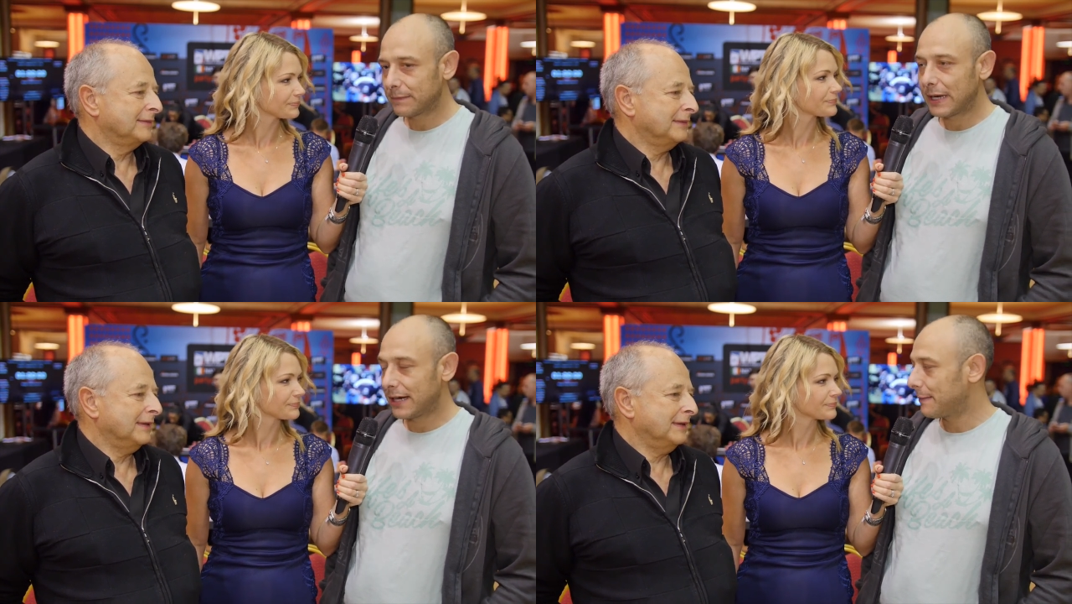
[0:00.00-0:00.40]

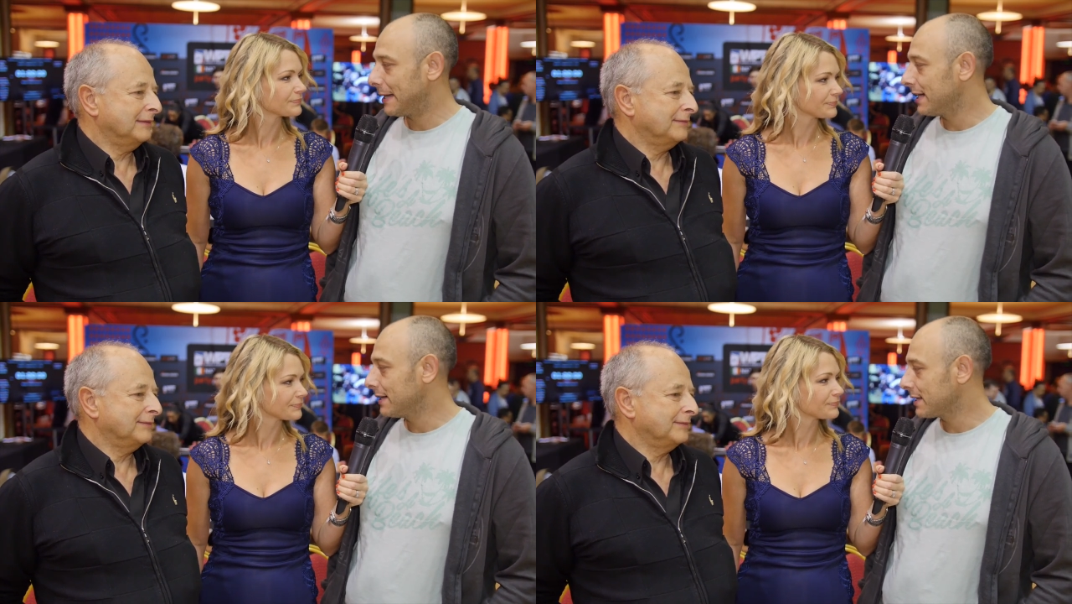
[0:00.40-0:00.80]
Speaker 1: Play your
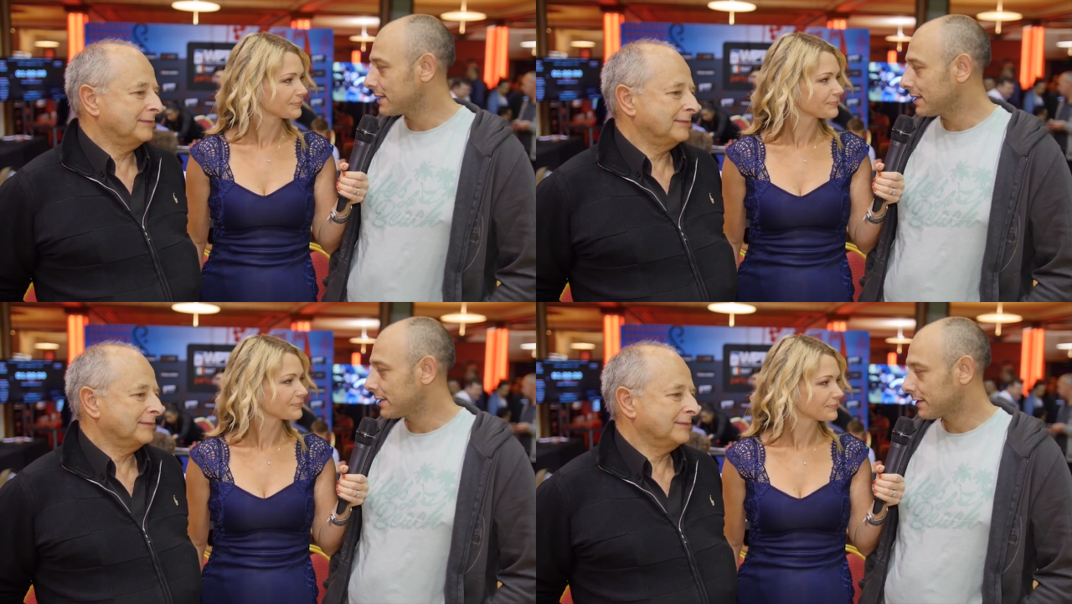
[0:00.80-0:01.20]
player, and
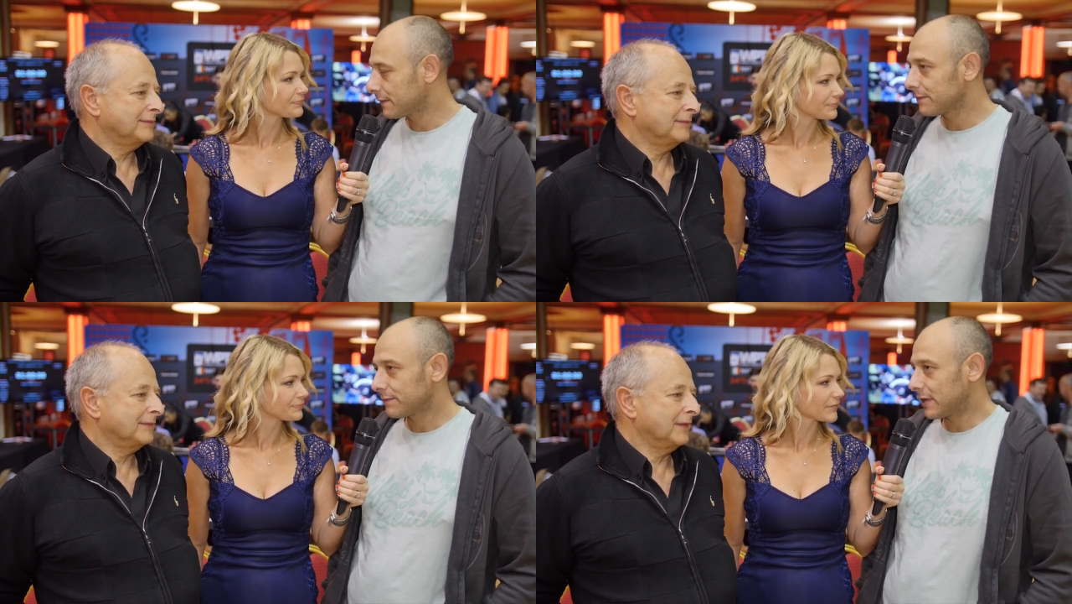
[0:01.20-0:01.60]
that's it.
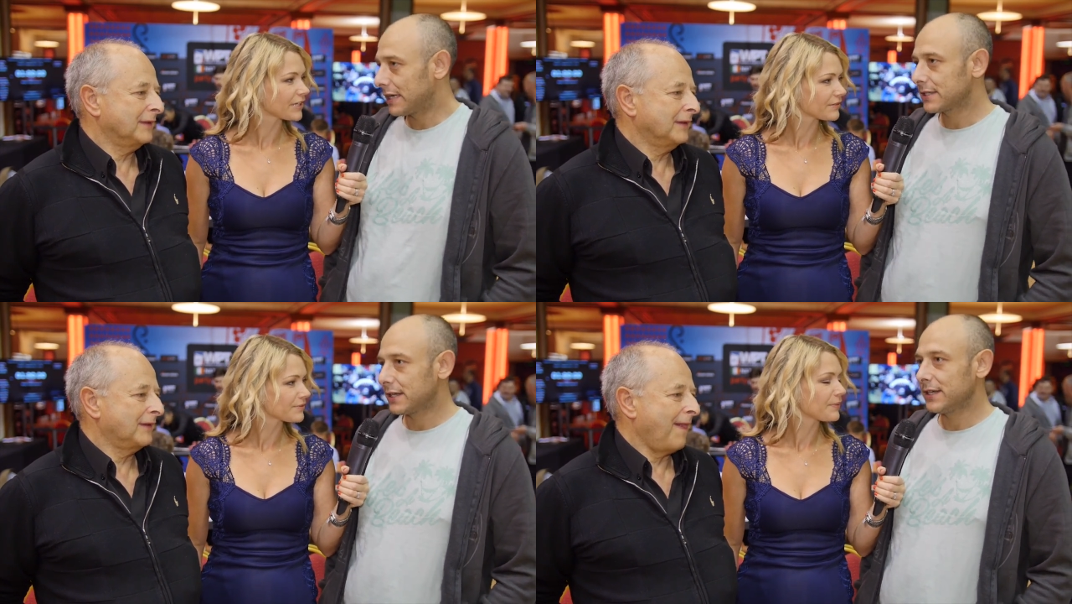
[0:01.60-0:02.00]
What
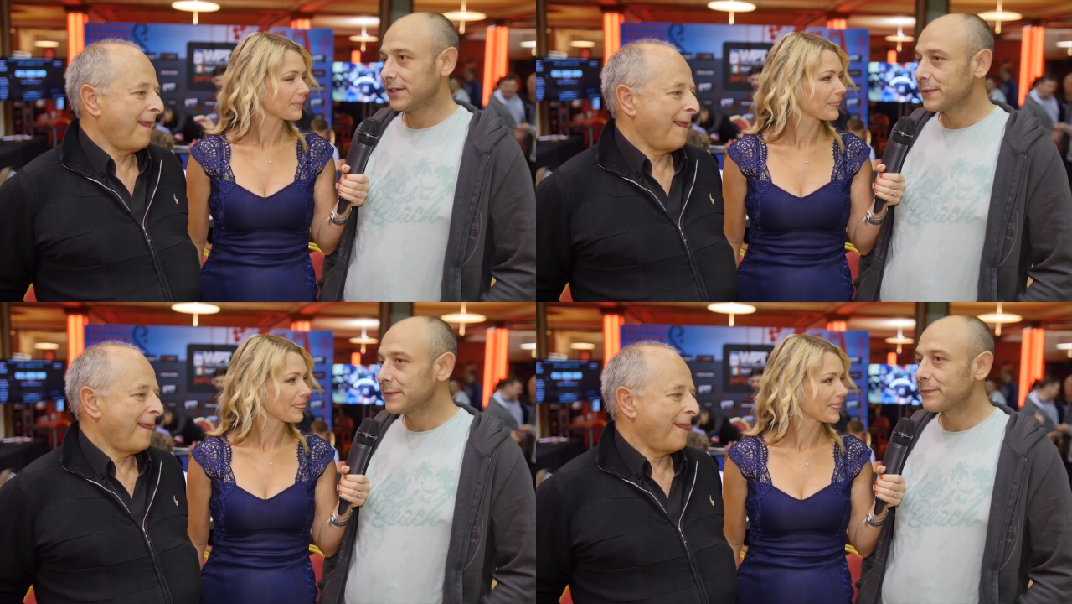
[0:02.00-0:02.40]
else can you
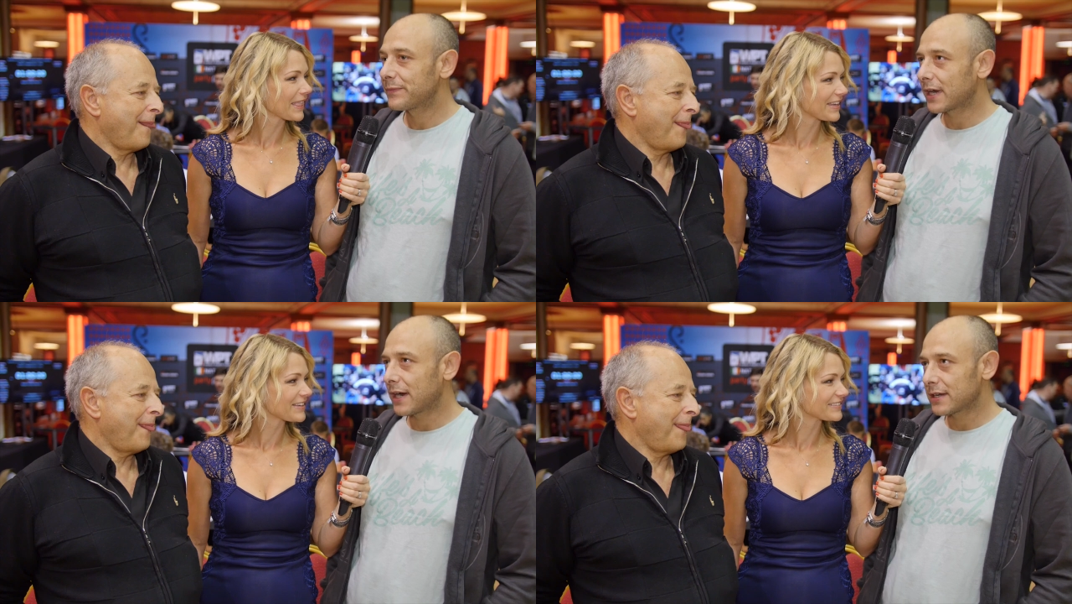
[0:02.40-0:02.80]
do?
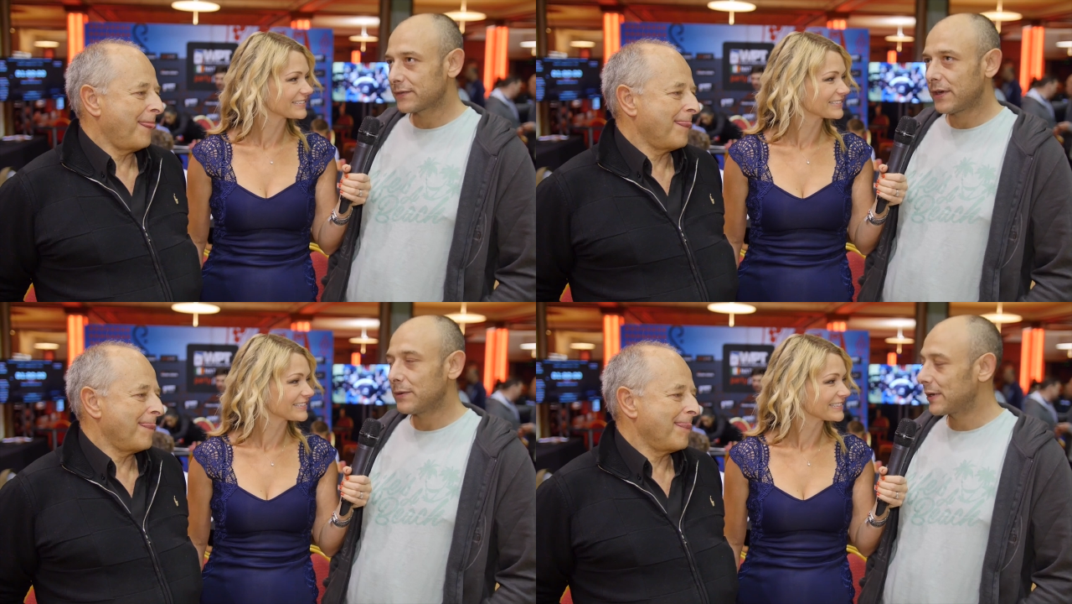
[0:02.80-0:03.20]
The cards
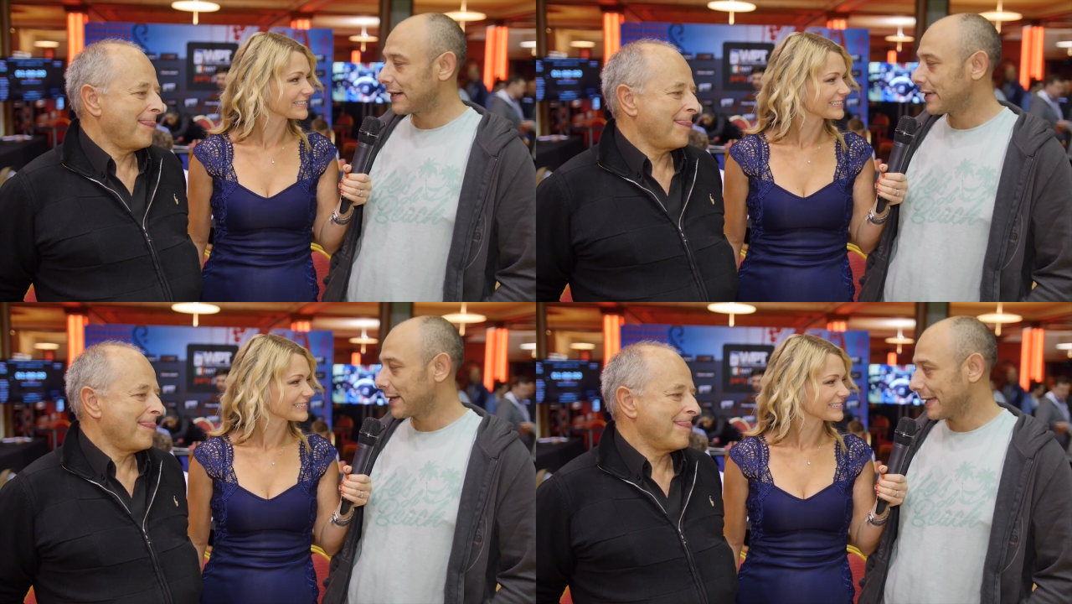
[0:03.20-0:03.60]
fall
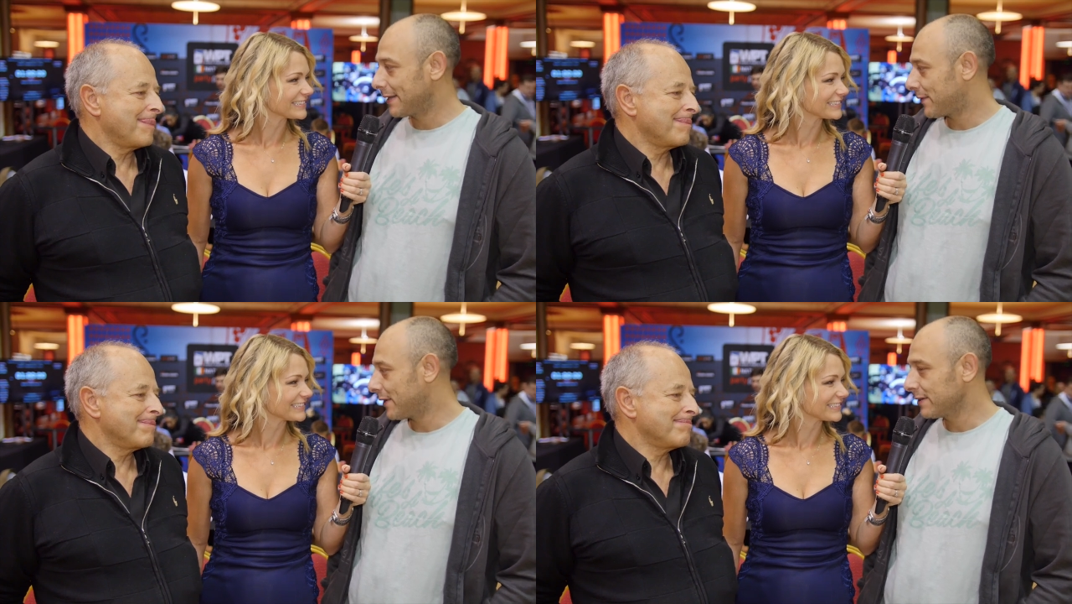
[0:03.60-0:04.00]
whatever day
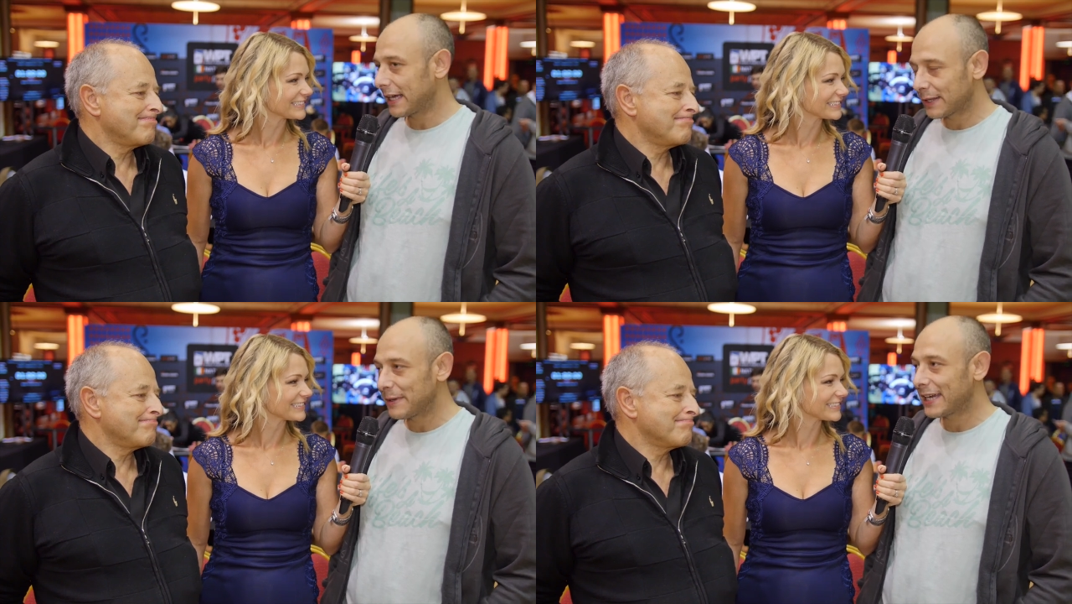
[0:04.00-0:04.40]
they fall.
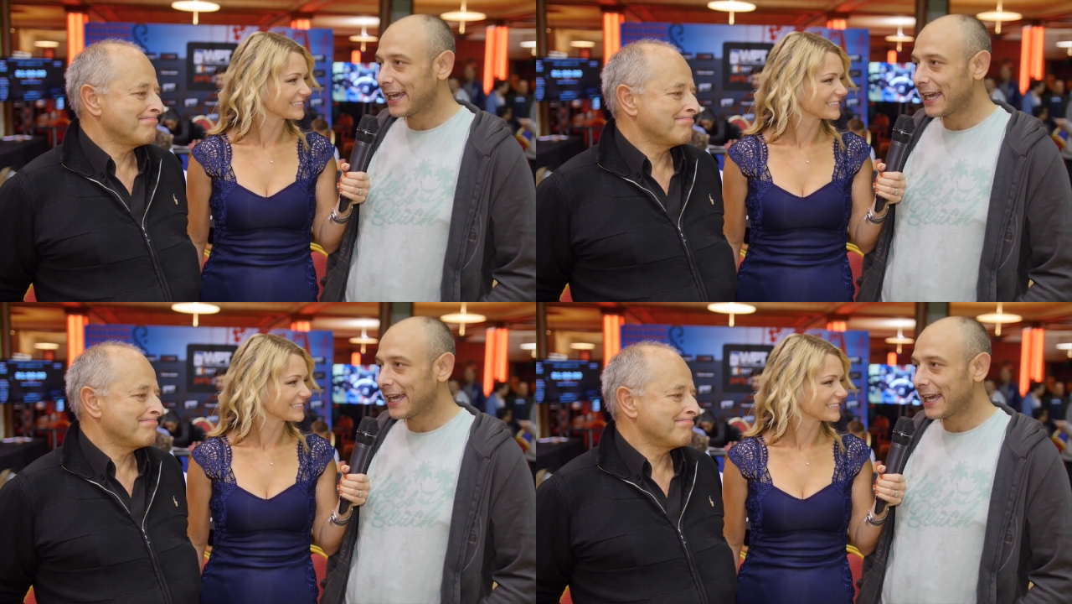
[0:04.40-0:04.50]
Get them in